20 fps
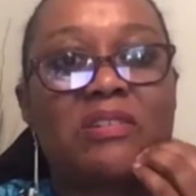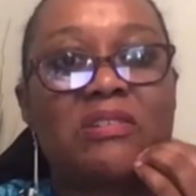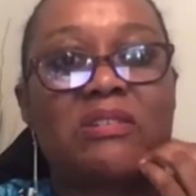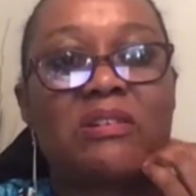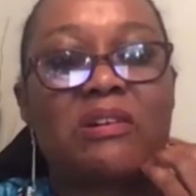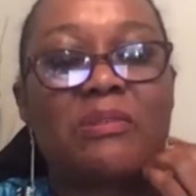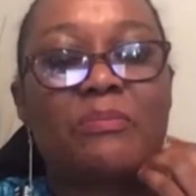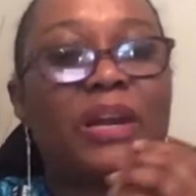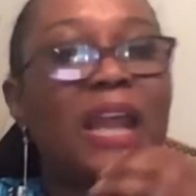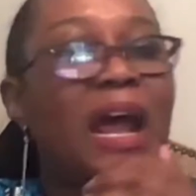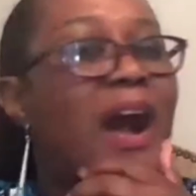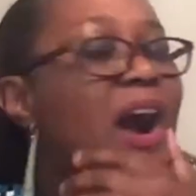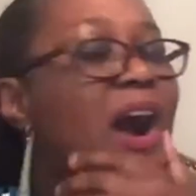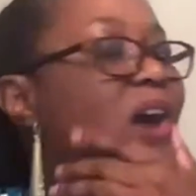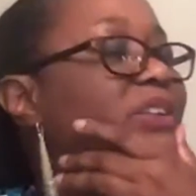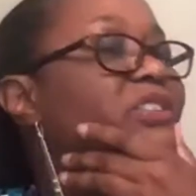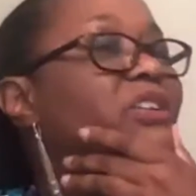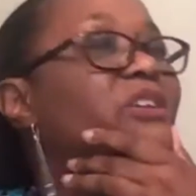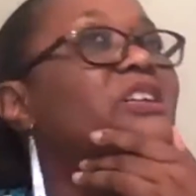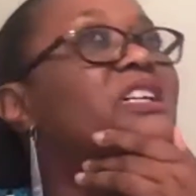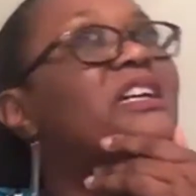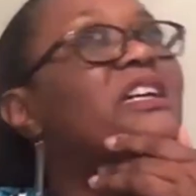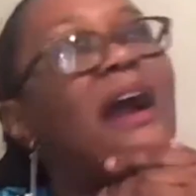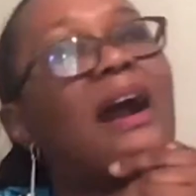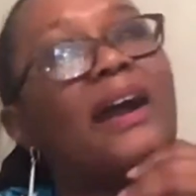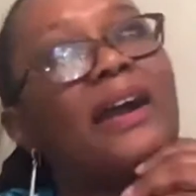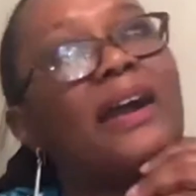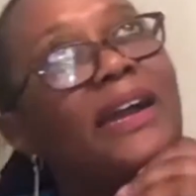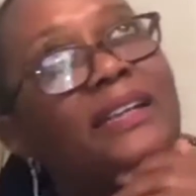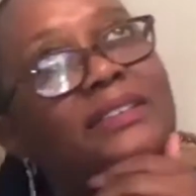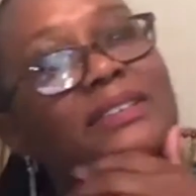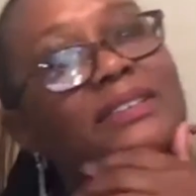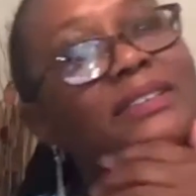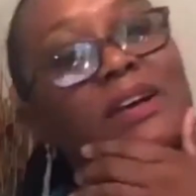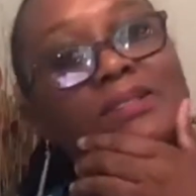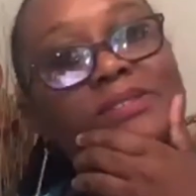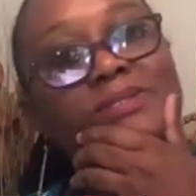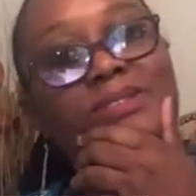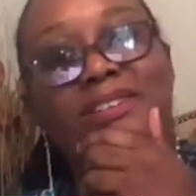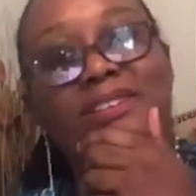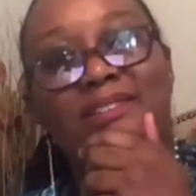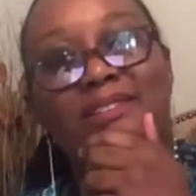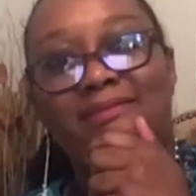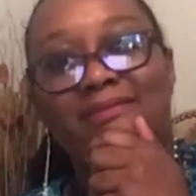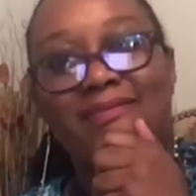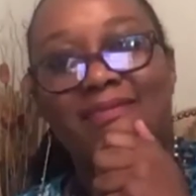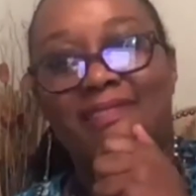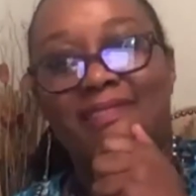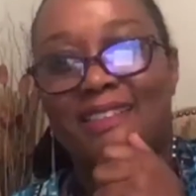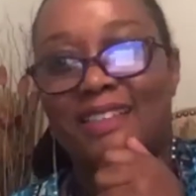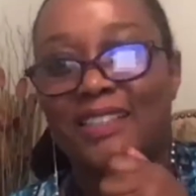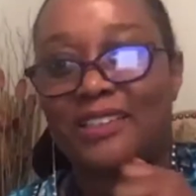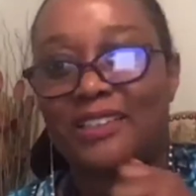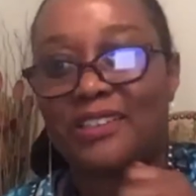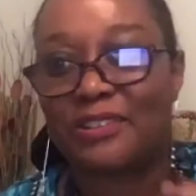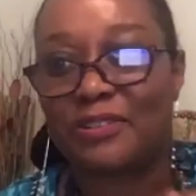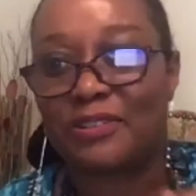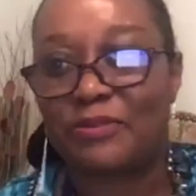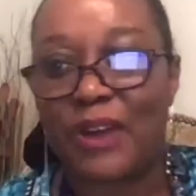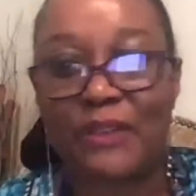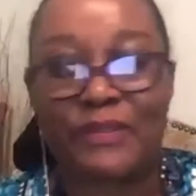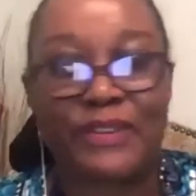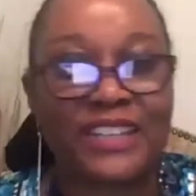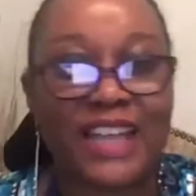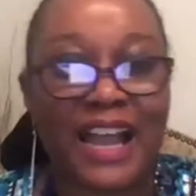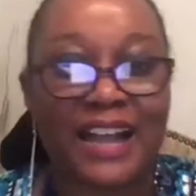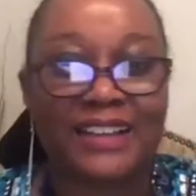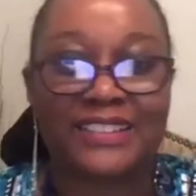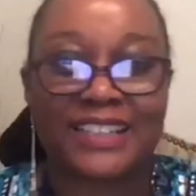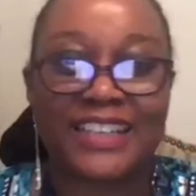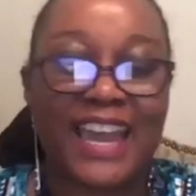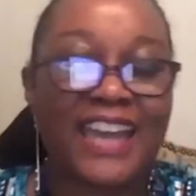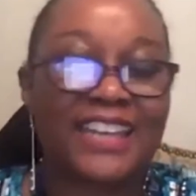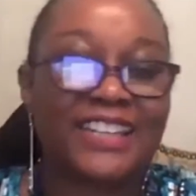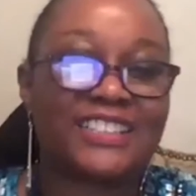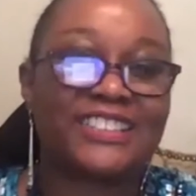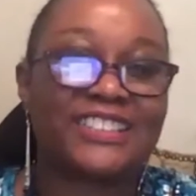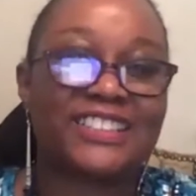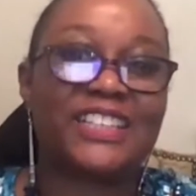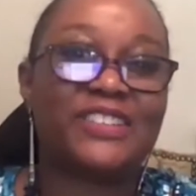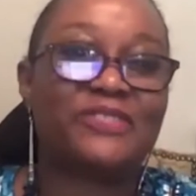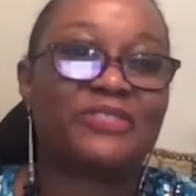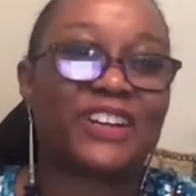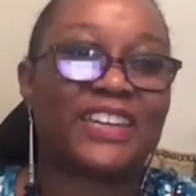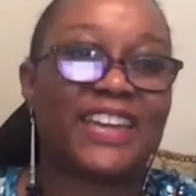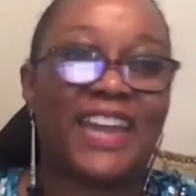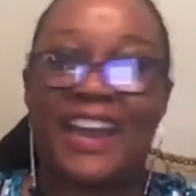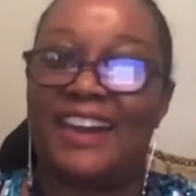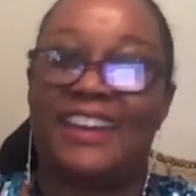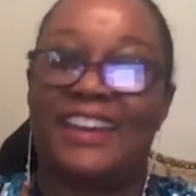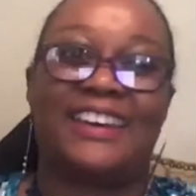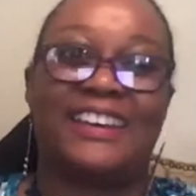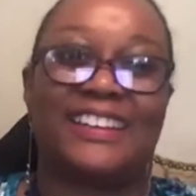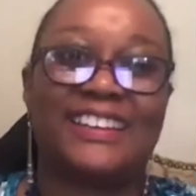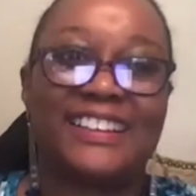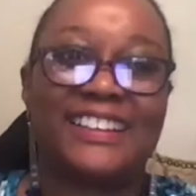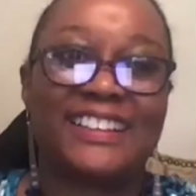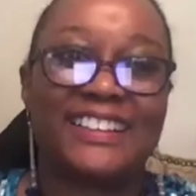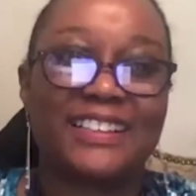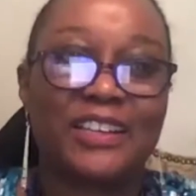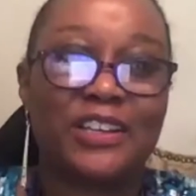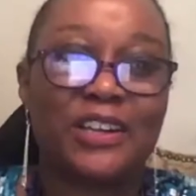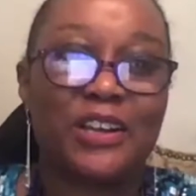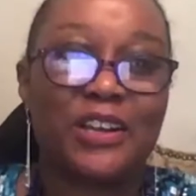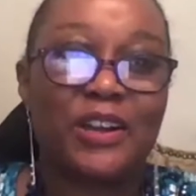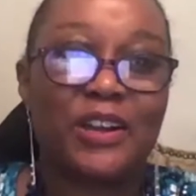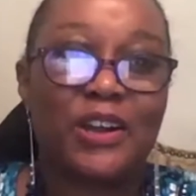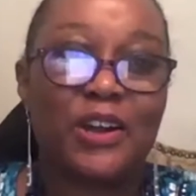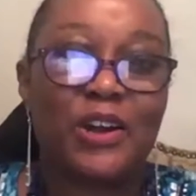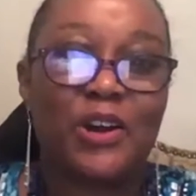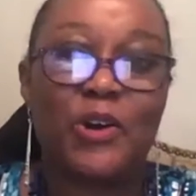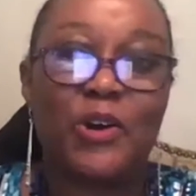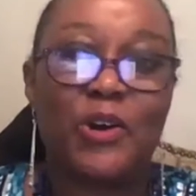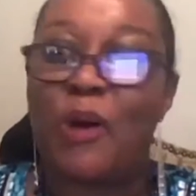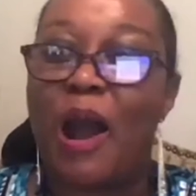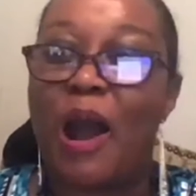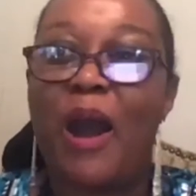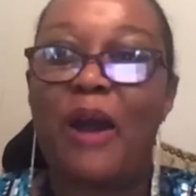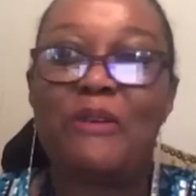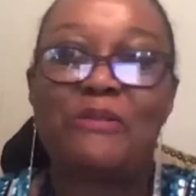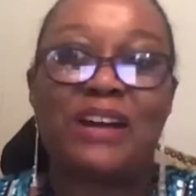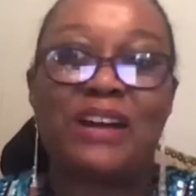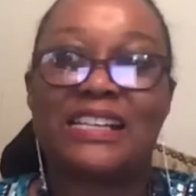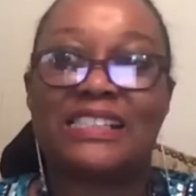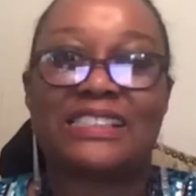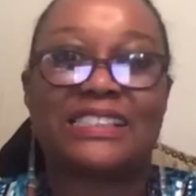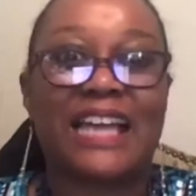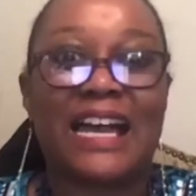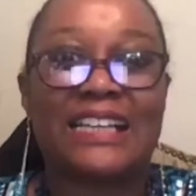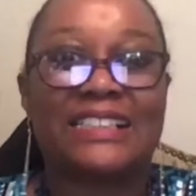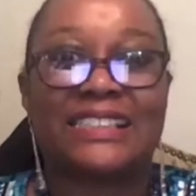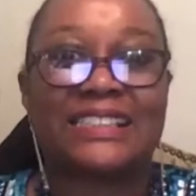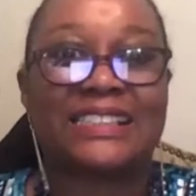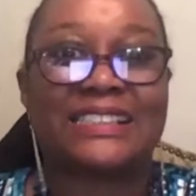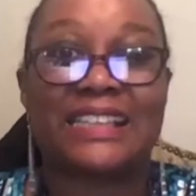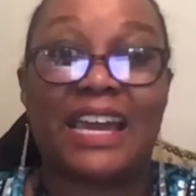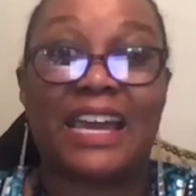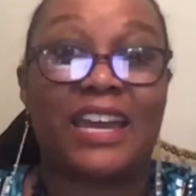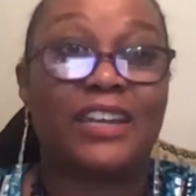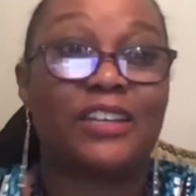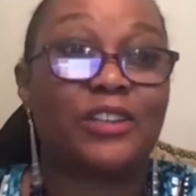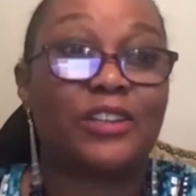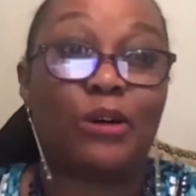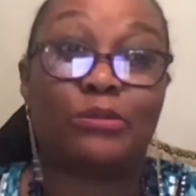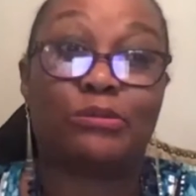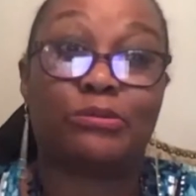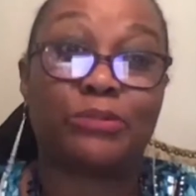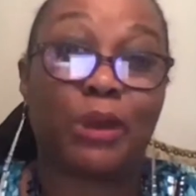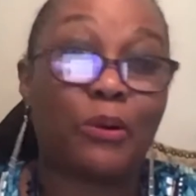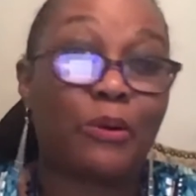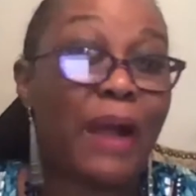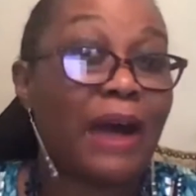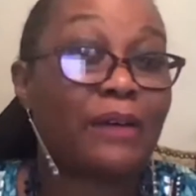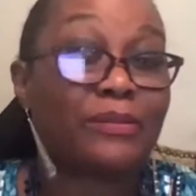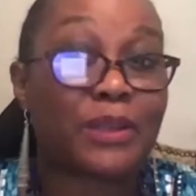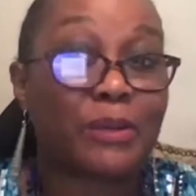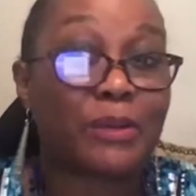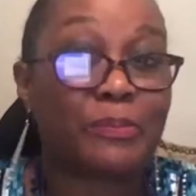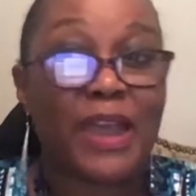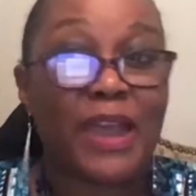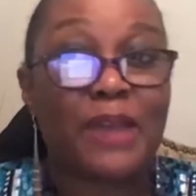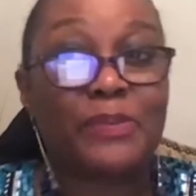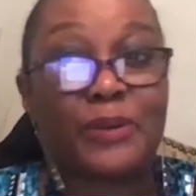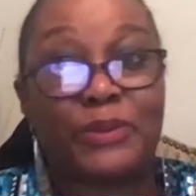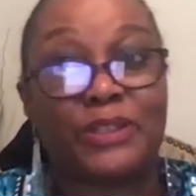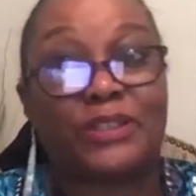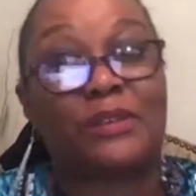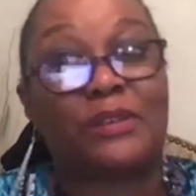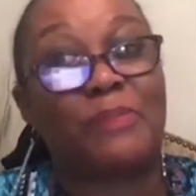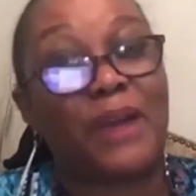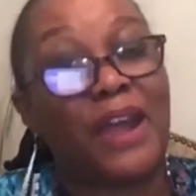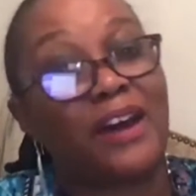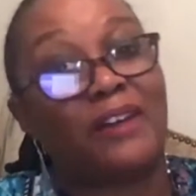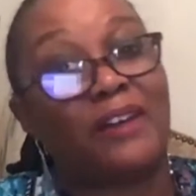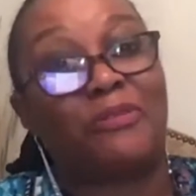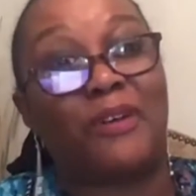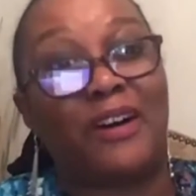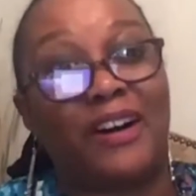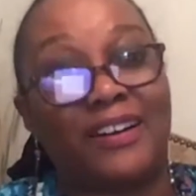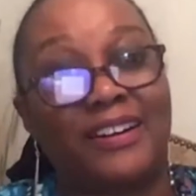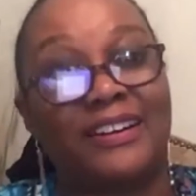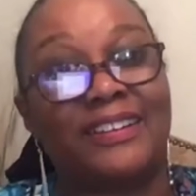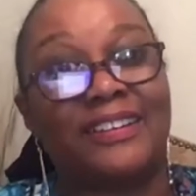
But I also hear our ancestor, Reverend Dr. Katie Geneva Cannon, who always liked to say, don't throw out the baby with the bathwater.